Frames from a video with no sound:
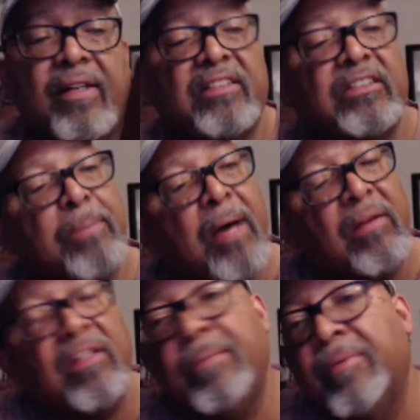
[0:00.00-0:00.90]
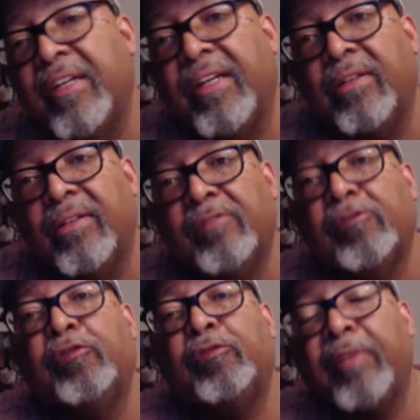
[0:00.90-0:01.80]
It's about liberty,
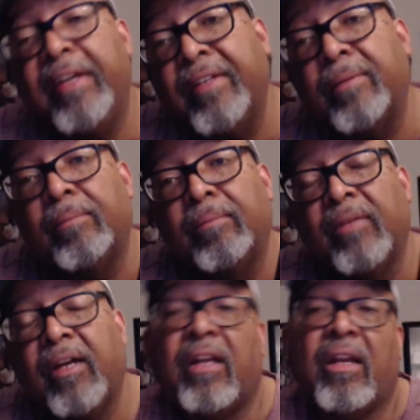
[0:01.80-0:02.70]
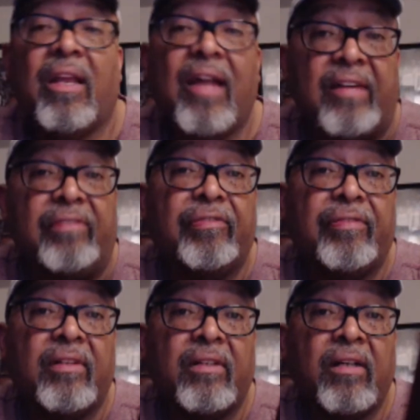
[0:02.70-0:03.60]
freedom, and life.